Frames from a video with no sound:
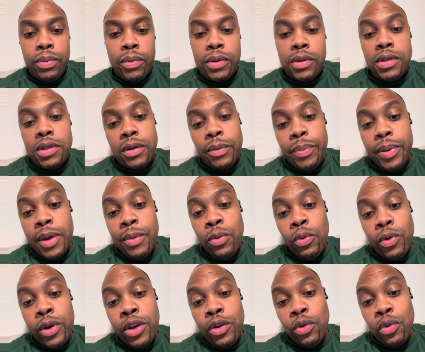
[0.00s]
Some people
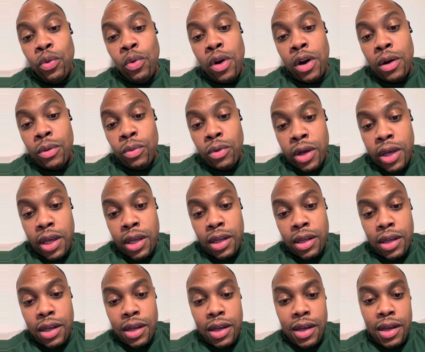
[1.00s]
we grew up with
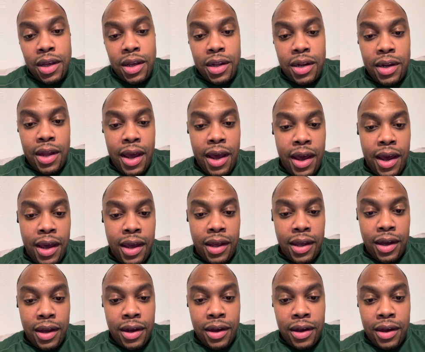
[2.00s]

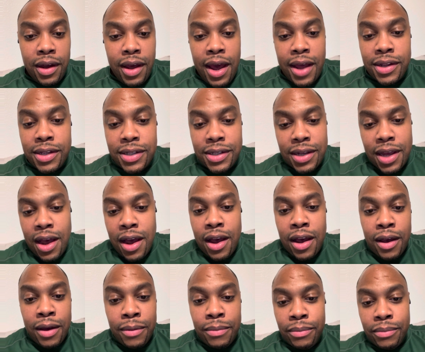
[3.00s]
that at the
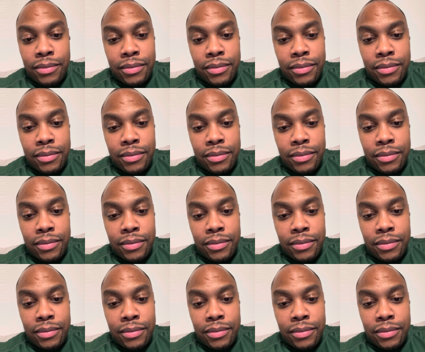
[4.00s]
time,